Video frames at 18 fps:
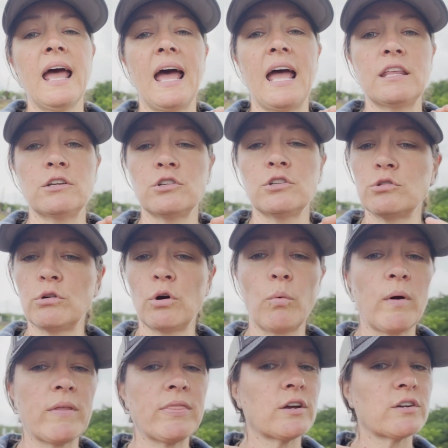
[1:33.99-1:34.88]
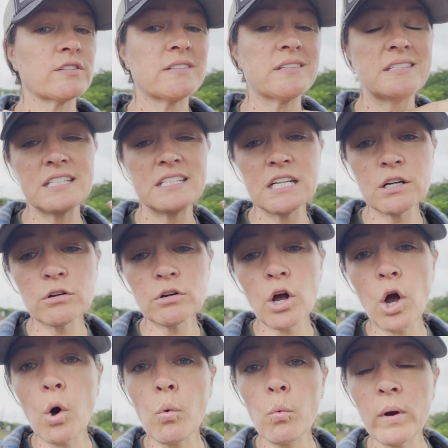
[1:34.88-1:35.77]
and you do it when there's
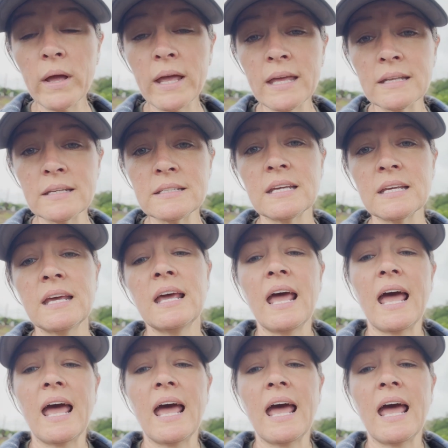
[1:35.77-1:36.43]
zero wind,